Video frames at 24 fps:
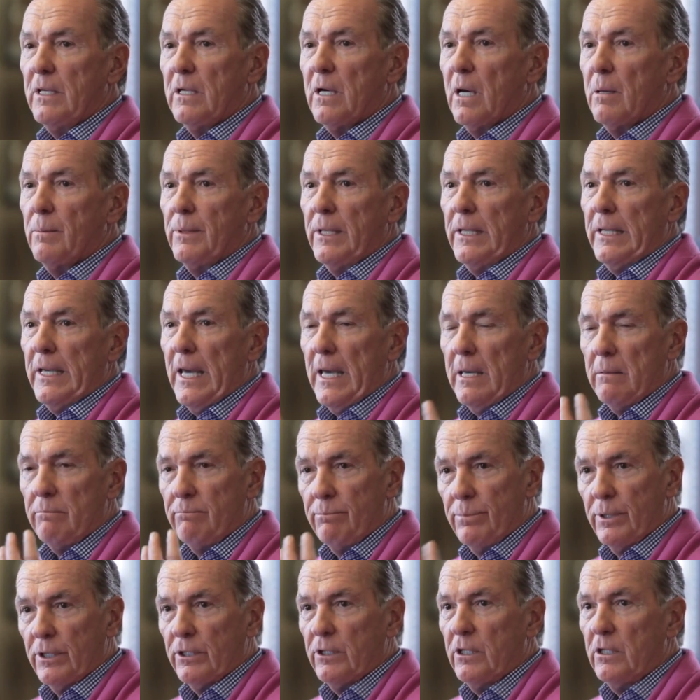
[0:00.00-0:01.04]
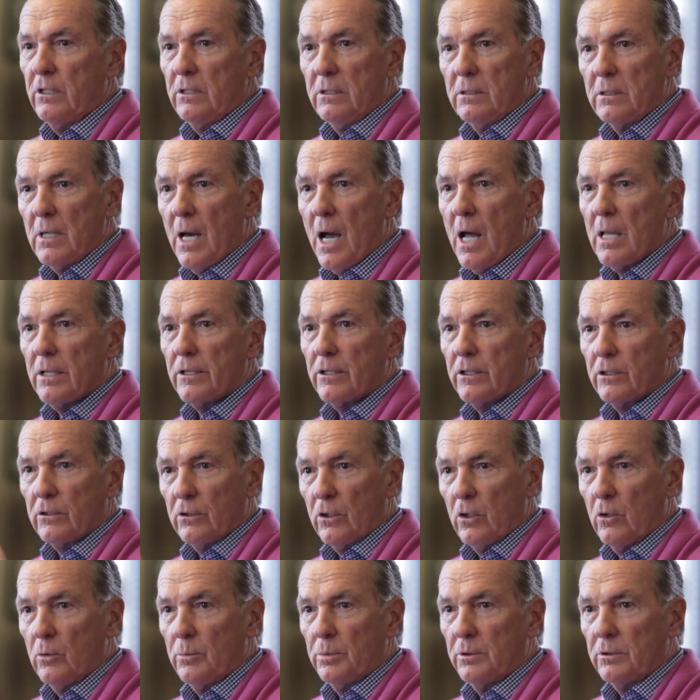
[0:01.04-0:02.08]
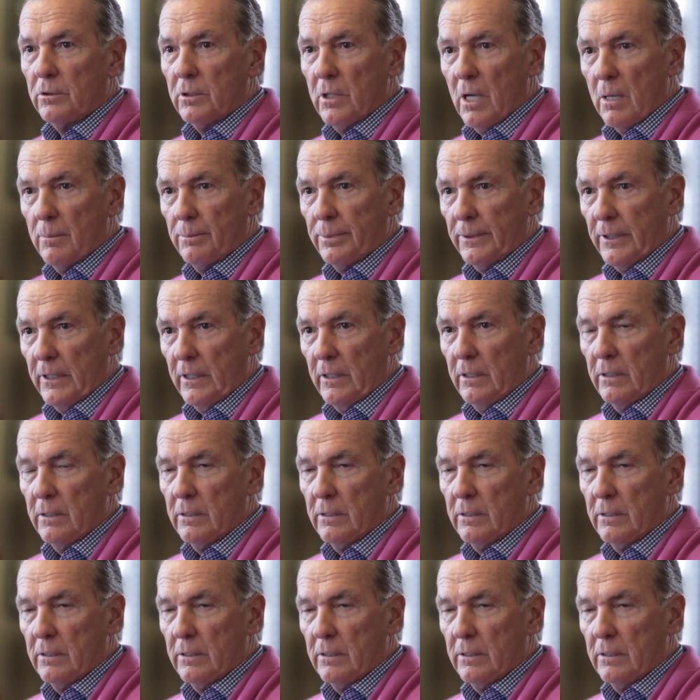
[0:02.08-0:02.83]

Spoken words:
becoming a billion-dollar global company,